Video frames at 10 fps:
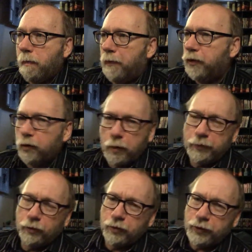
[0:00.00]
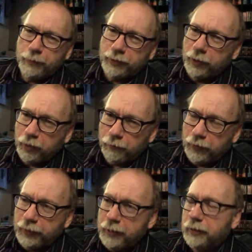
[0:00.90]
Don't Open Till Christmas, another
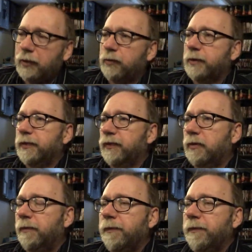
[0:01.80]
fantastic Christmas film.